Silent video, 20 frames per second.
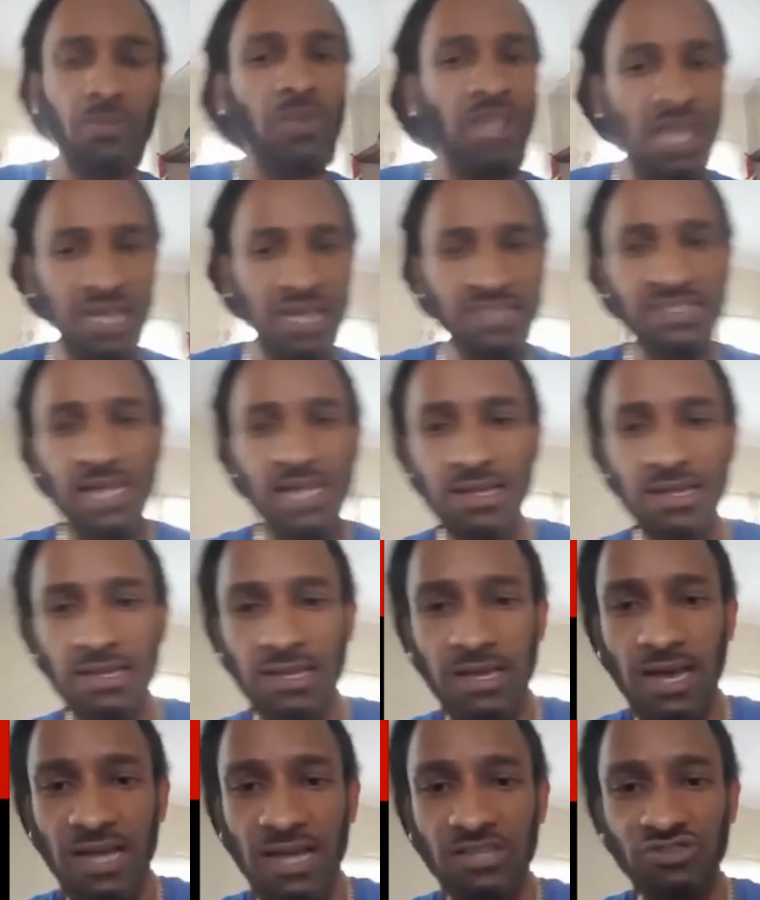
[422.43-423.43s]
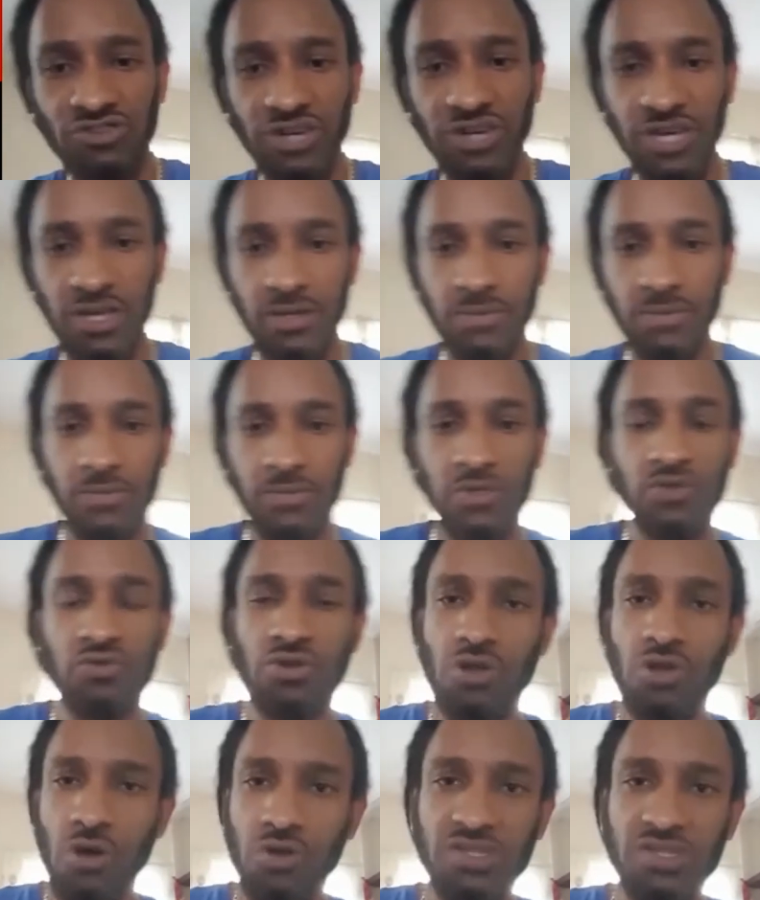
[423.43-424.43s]
Exactly, Andrea. You
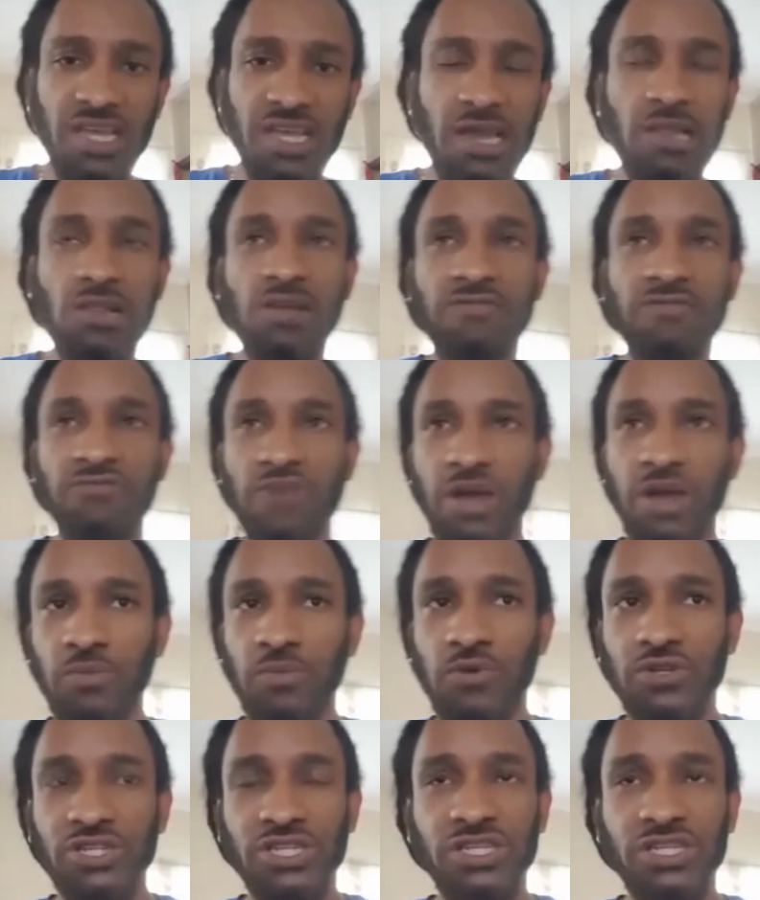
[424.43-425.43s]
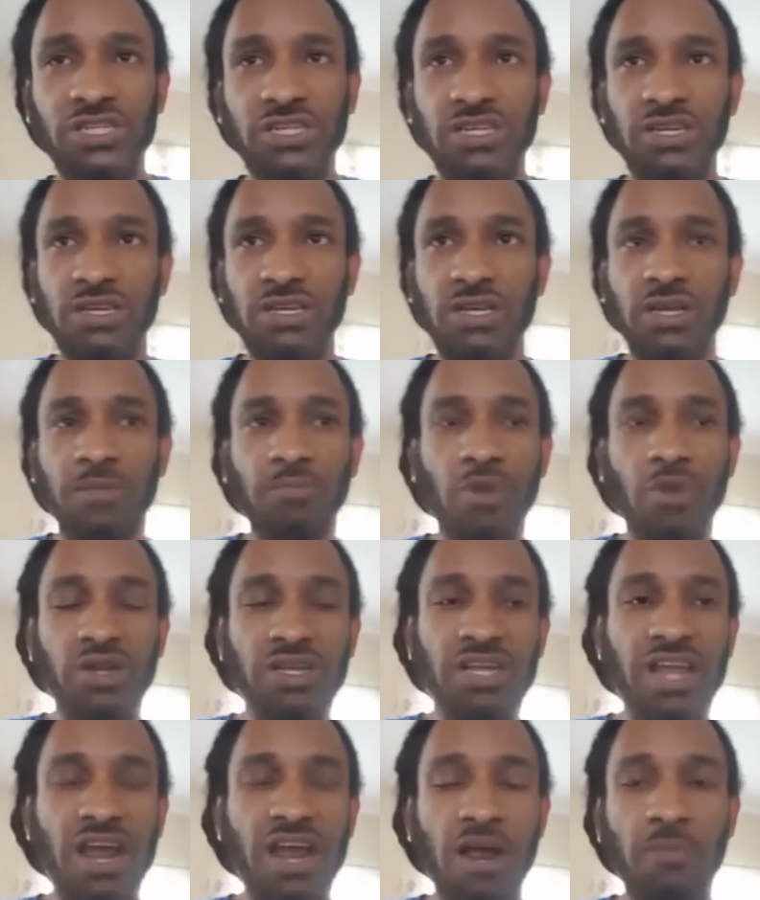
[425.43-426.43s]
know, say, I love where I push.
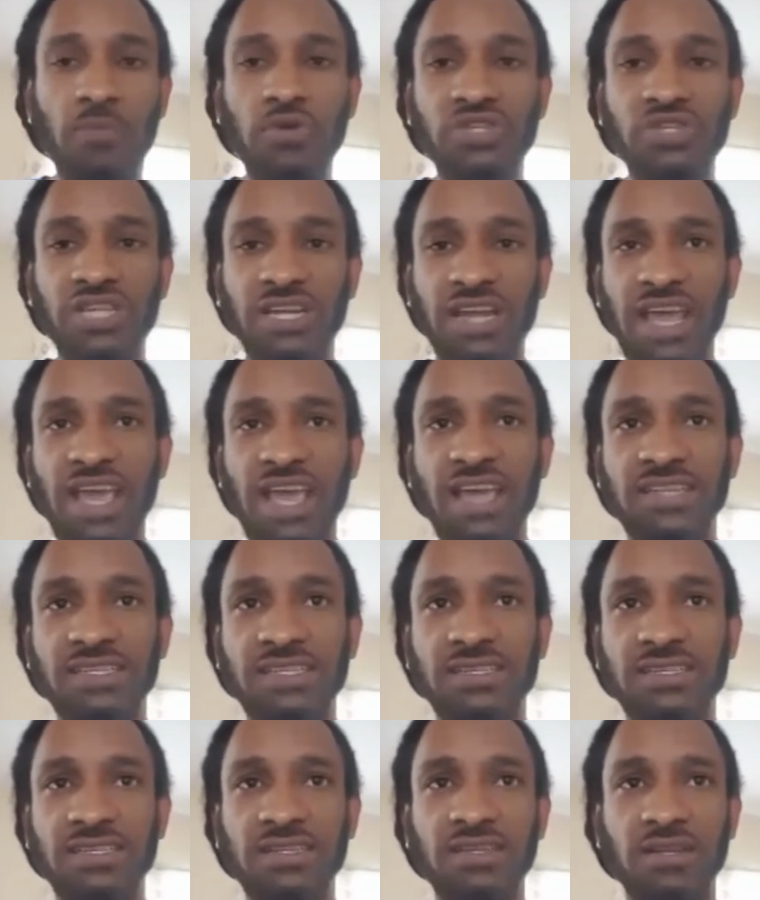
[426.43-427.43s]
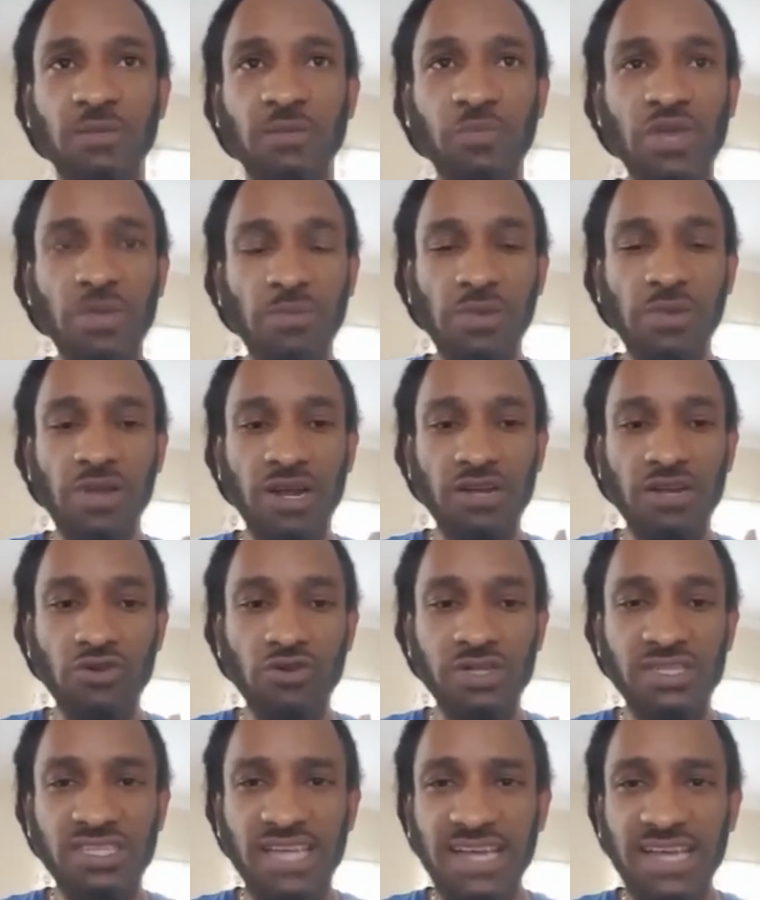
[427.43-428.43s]
But they are pushing hate. People are
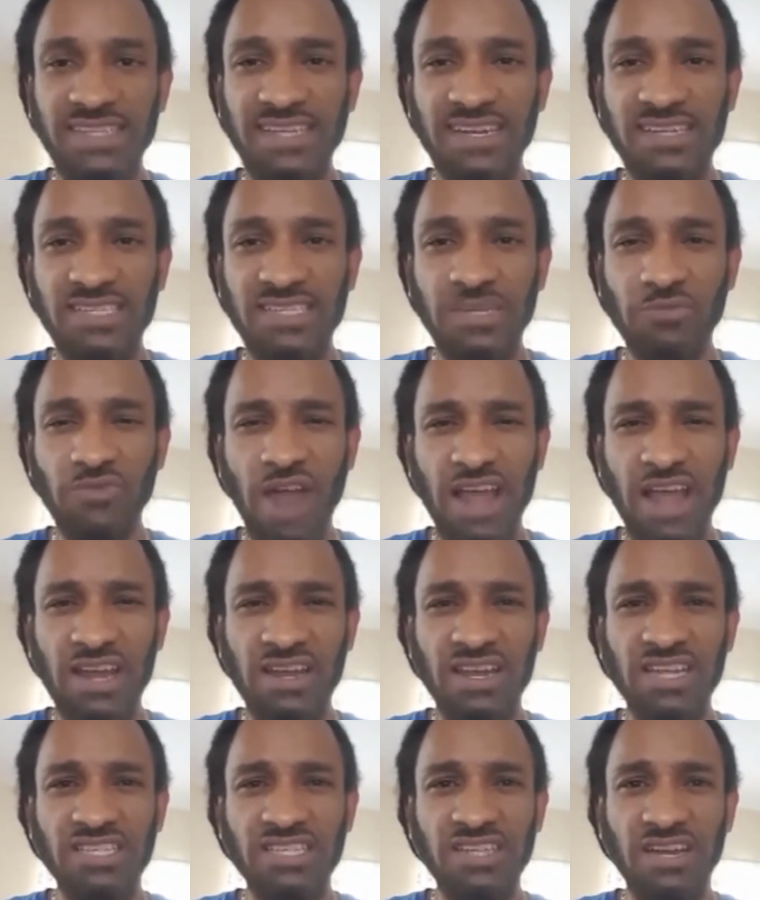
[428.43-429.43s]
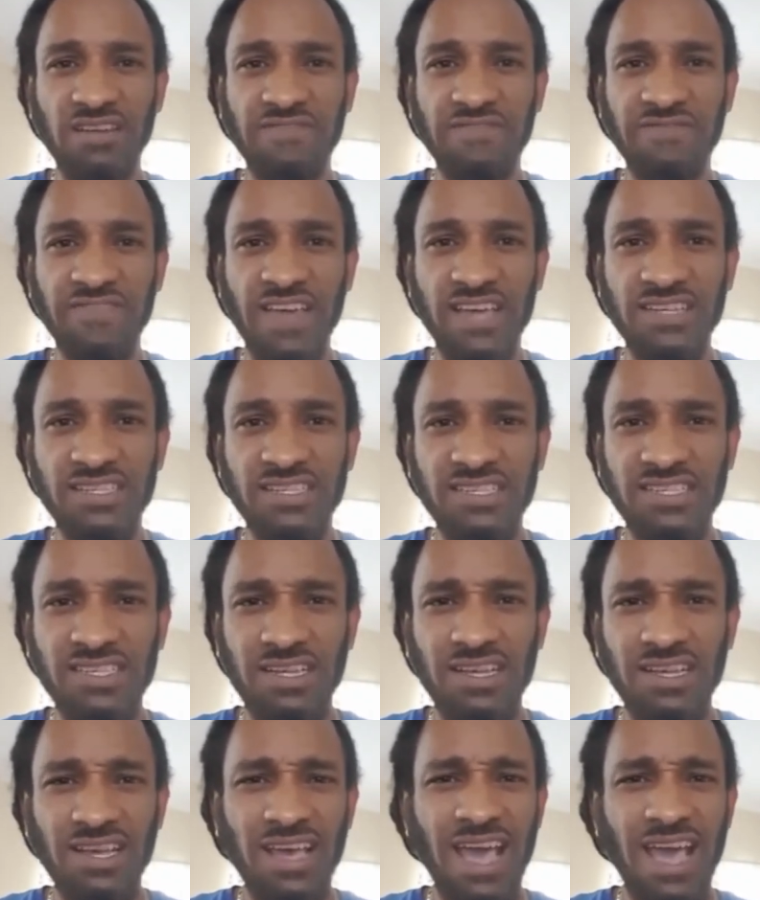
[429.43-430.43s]
doing satanism right in each other's face
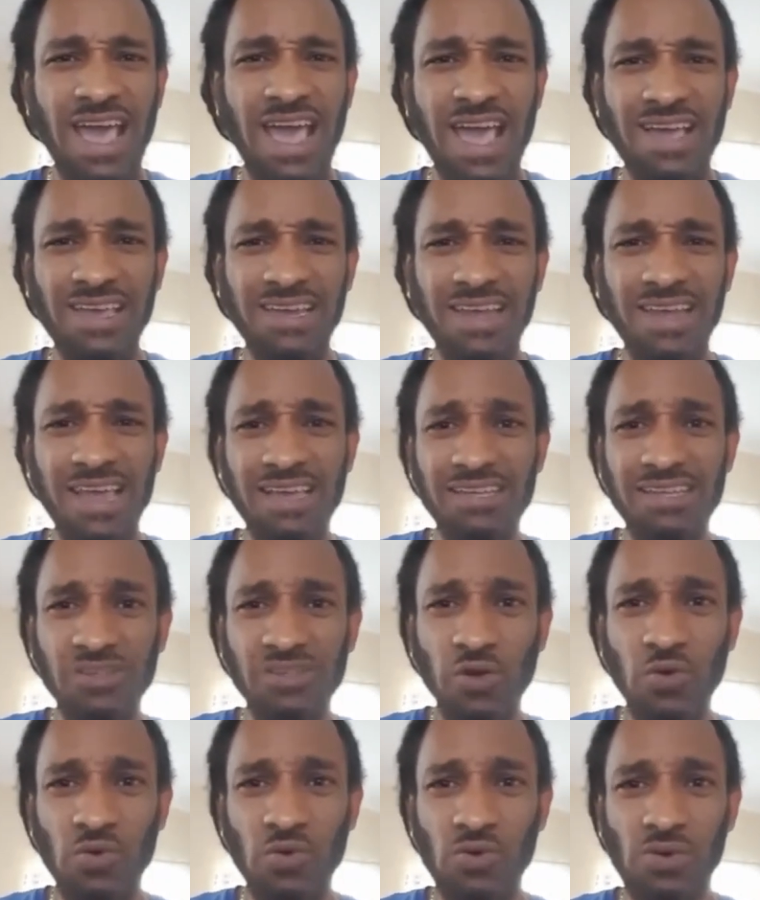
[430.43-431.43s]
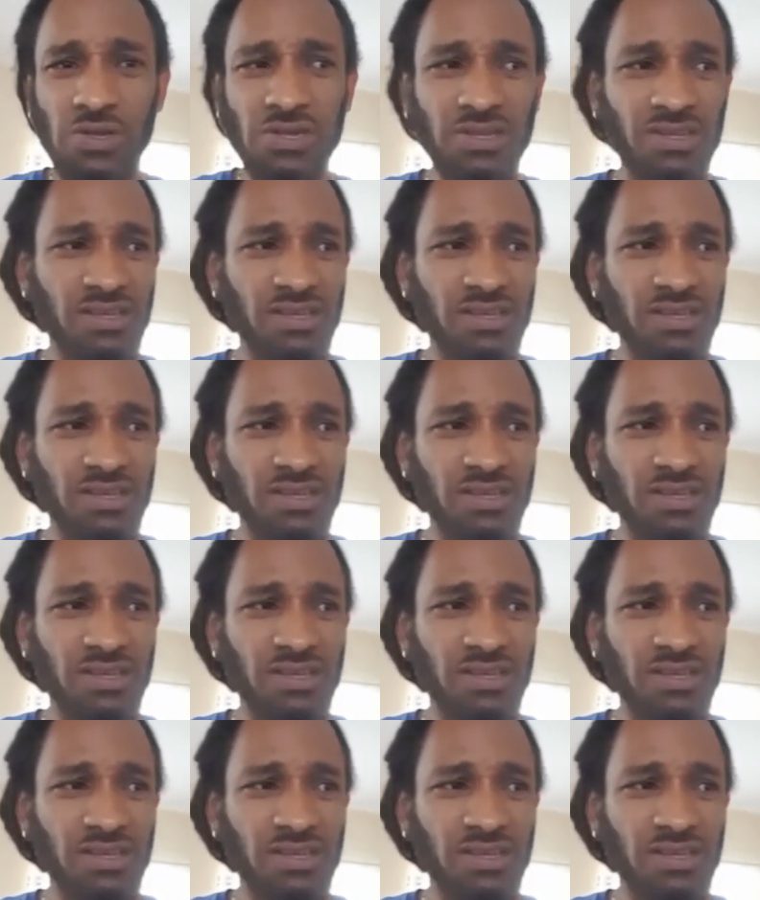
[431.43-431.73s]
and acting like it's cool.